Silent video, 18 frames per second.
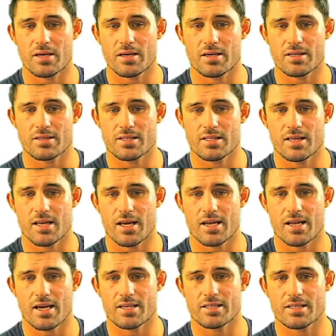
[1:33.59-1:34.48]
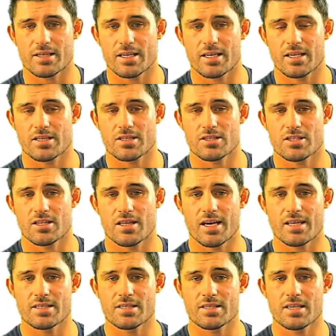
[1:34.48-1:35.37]
You can see that now deleting. So
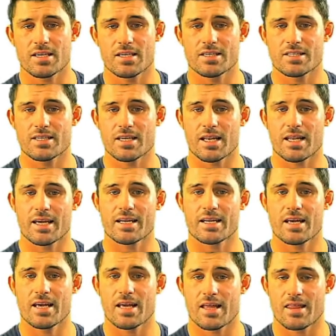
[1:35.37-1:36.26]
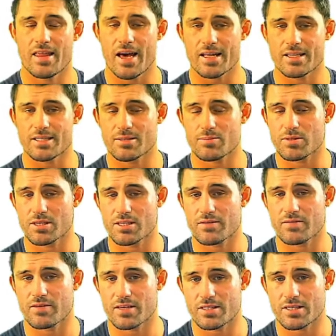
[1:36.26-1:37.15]
that's going to delete that
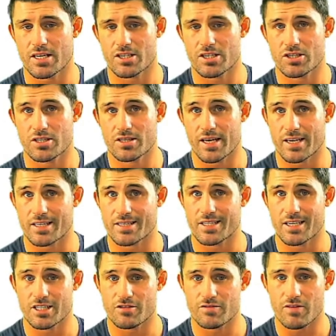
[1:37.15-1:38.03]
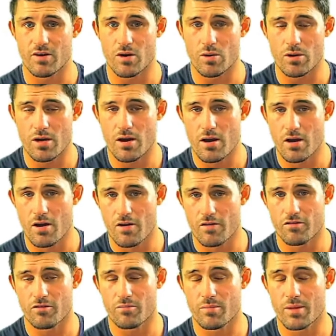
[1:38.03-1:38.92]
specific section, that test folder,
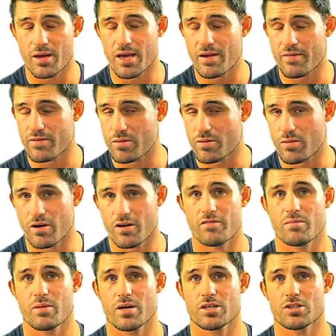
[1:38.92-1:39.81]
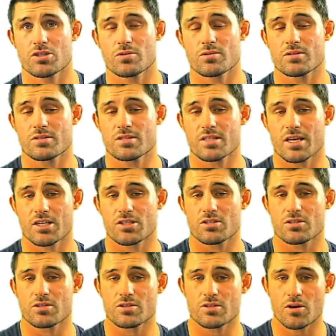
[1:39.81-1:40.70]
from every one of my student
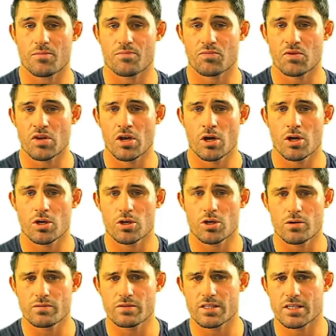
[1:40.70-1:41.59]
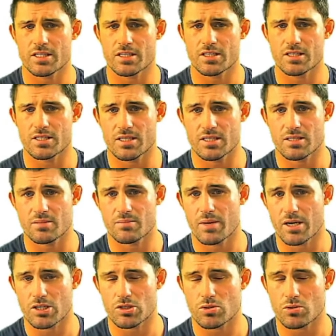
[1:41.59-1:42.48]
sections. So you obviously just need to
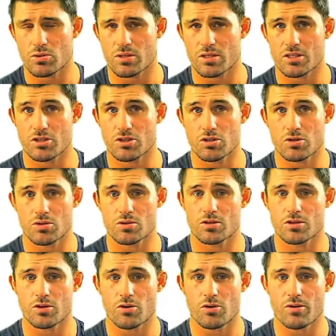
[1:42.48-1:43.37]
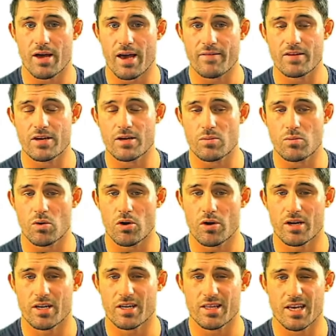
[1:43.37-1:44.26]
make sure that the students don't have any
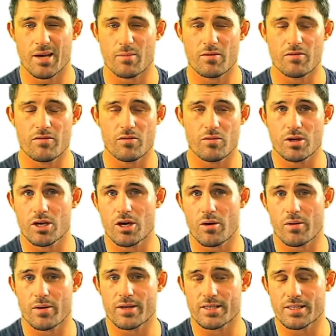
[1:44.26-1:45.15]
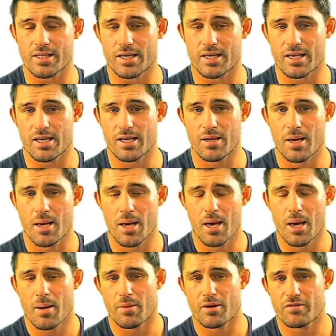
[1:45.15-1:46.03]
work in there before you go in and delete it.
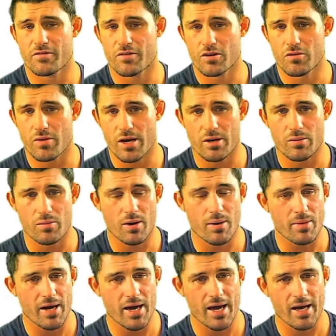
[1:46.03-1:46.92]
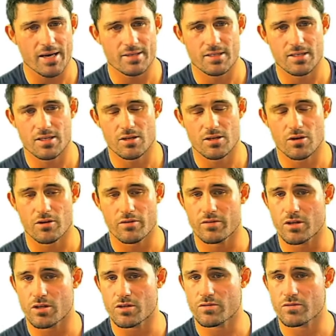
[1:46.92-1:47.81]
But if you created one by accident, or
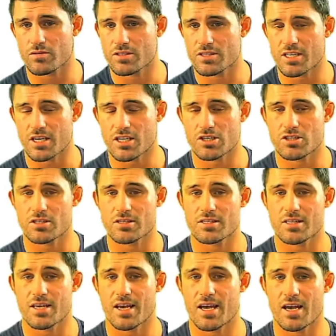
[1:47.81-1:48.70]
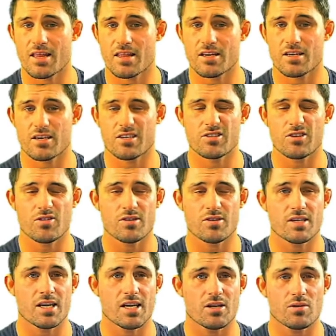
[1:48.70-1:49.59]
you've got sections there that you
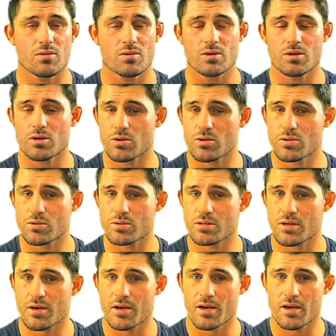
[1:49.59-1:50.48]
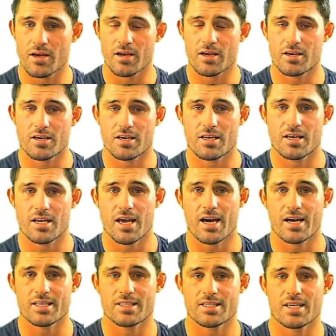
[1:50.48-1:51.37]
don't need or use, you can
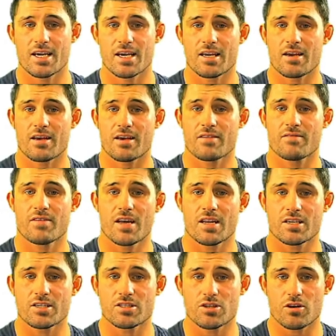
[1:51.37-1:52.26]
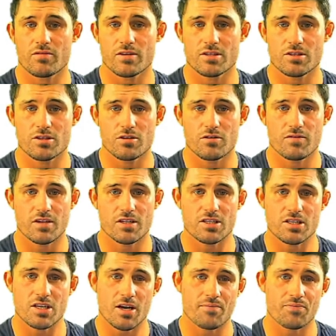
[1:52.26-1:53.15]
now take advantage of this new
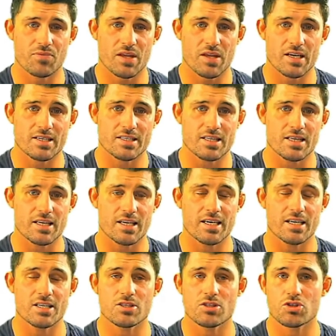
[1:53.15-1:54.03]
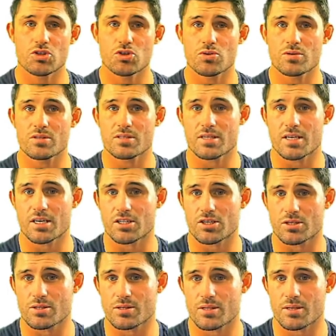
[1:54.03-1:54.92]
feature, deleting student
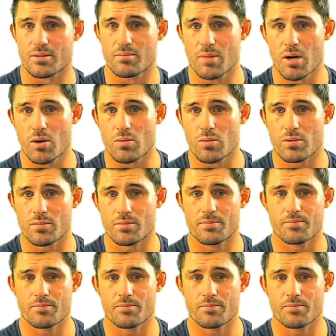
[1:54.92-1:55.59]
sections in bulk.